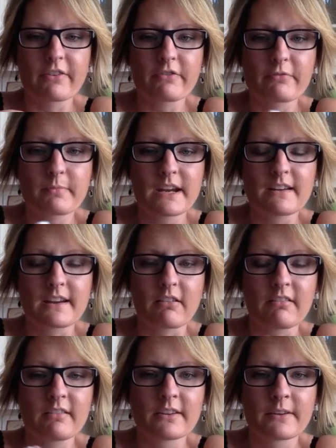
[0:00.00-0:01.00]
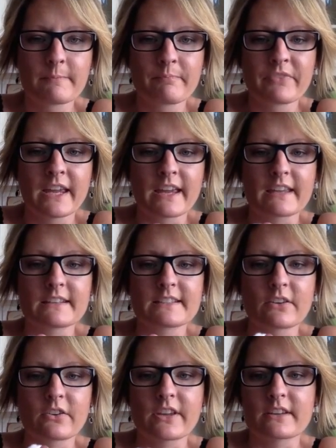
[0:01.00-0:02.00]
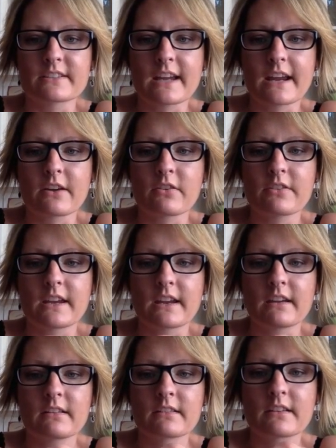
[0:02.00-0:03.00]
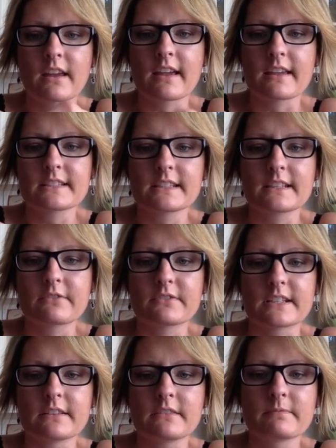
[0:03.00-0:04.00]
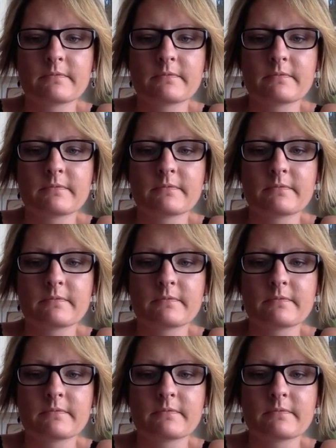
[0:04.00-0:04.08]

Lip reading: of my nail until the entire thing has lifted.